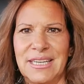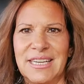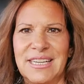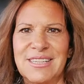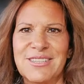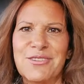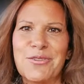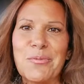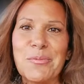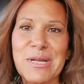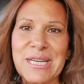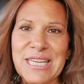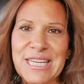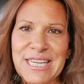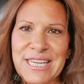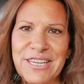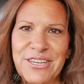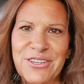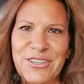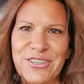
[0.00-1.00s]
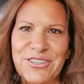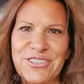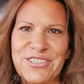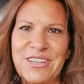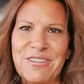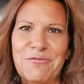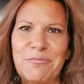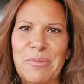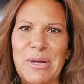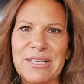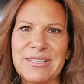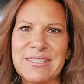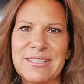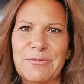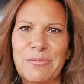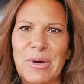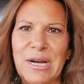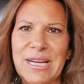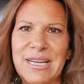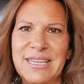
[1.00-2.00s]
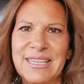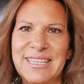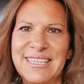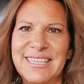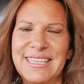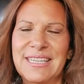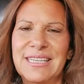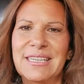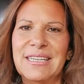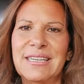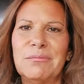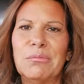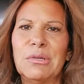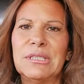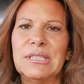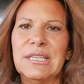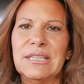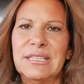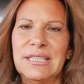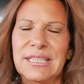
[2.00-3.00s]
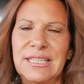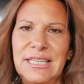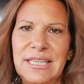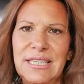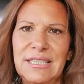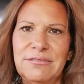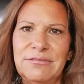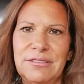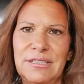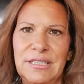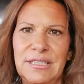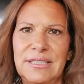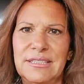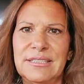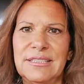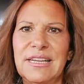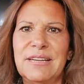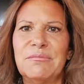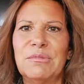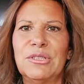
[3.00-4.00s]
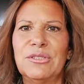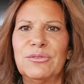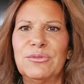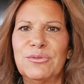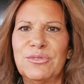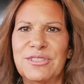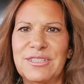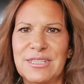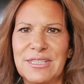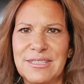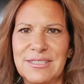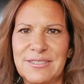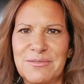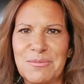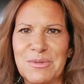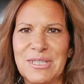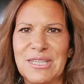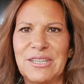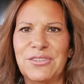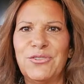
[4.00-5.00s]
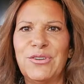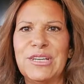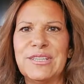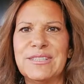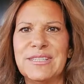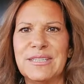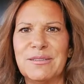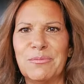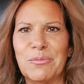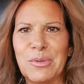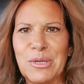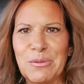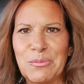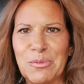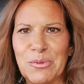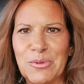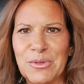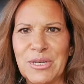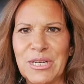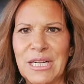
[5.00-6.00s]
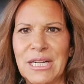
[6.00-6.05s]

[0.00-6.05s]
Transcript: So many years have passed by, but I really feel the same enthusiasm in addressing people